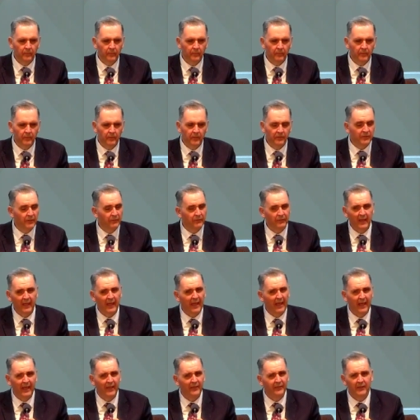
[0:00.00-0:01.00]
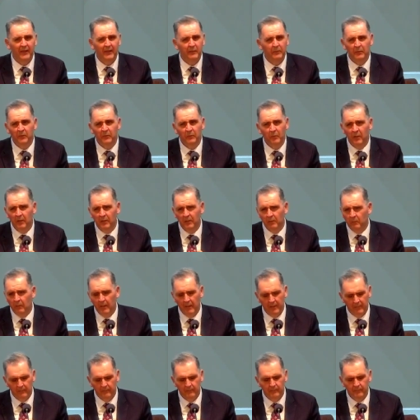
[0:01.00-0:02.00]
Because if they had, they wouldn't walk
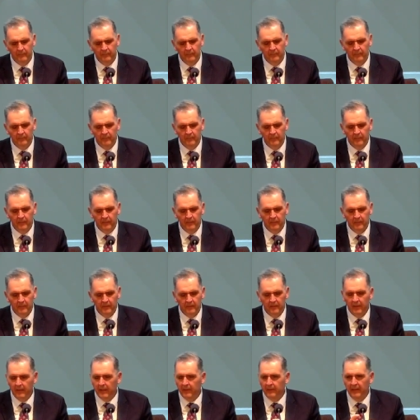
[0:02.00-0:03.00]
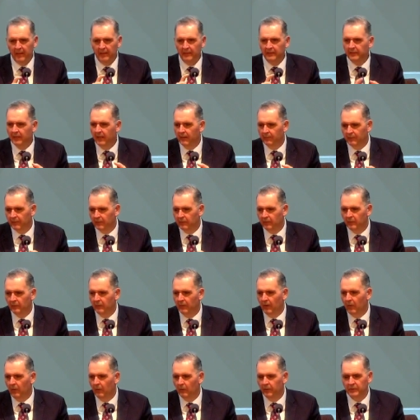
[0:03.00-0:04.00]
away. And they never knew the
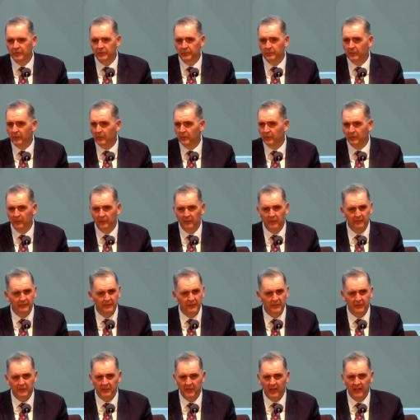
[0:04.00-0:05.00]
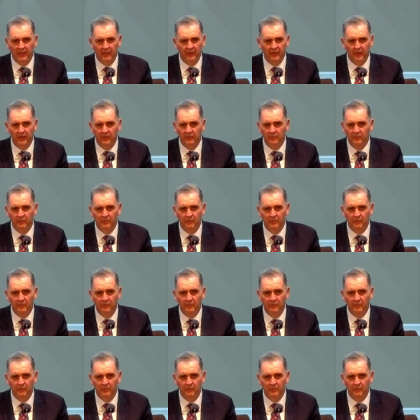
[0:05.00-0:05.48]
Holy Spirit who lived inside of them.